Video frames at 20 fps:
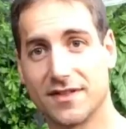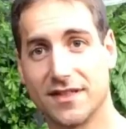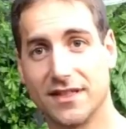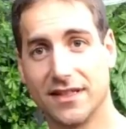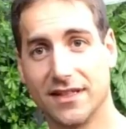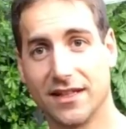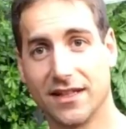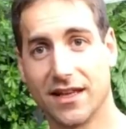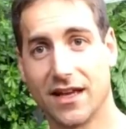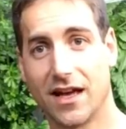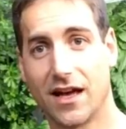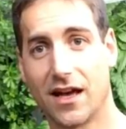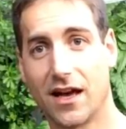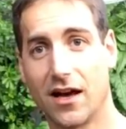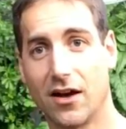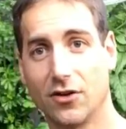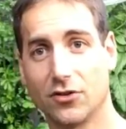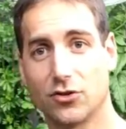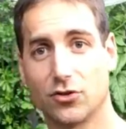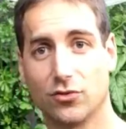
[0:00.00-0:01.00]
gonna see
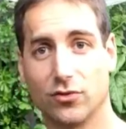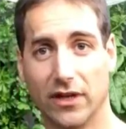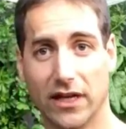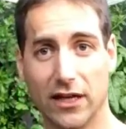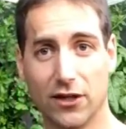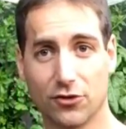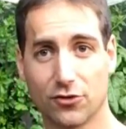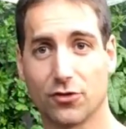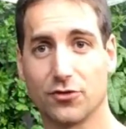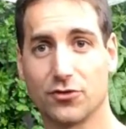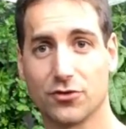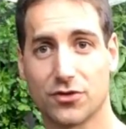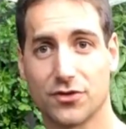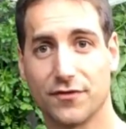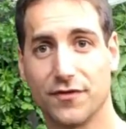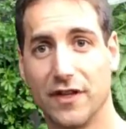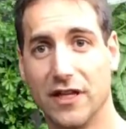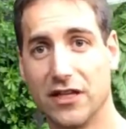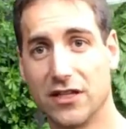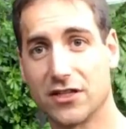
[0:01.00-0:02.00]
how to
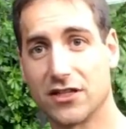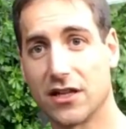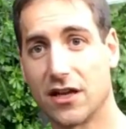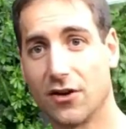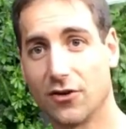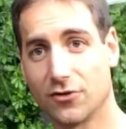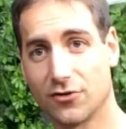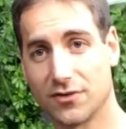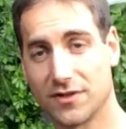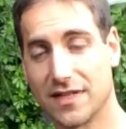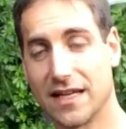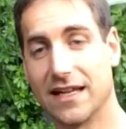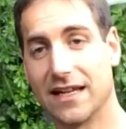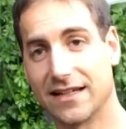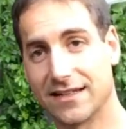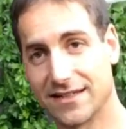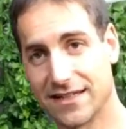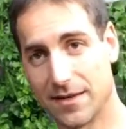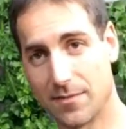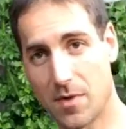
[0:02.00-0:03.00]
introduce fish, how to
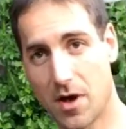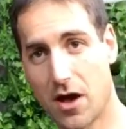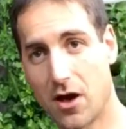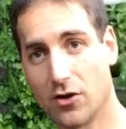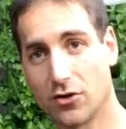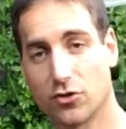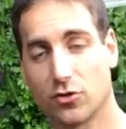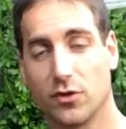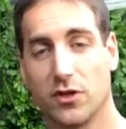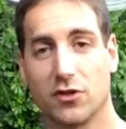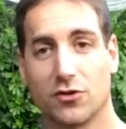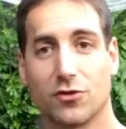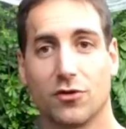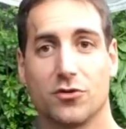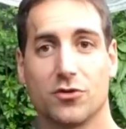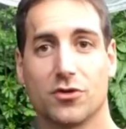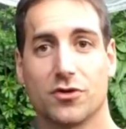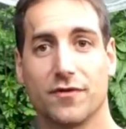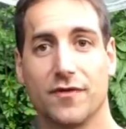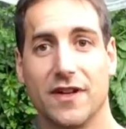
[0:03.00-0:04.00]
select them, how to
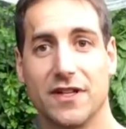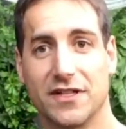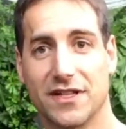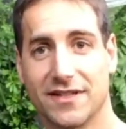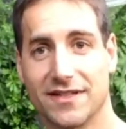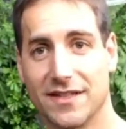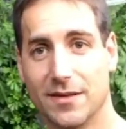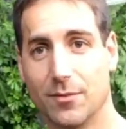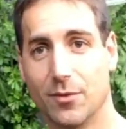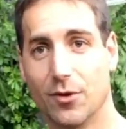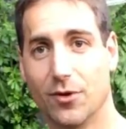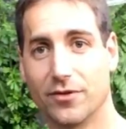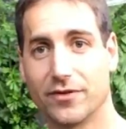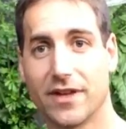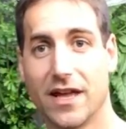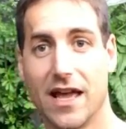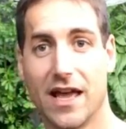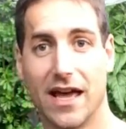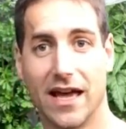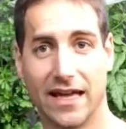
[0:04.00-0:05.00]
introduce
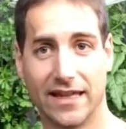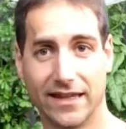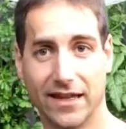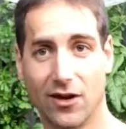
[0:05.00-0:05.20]
vegetables,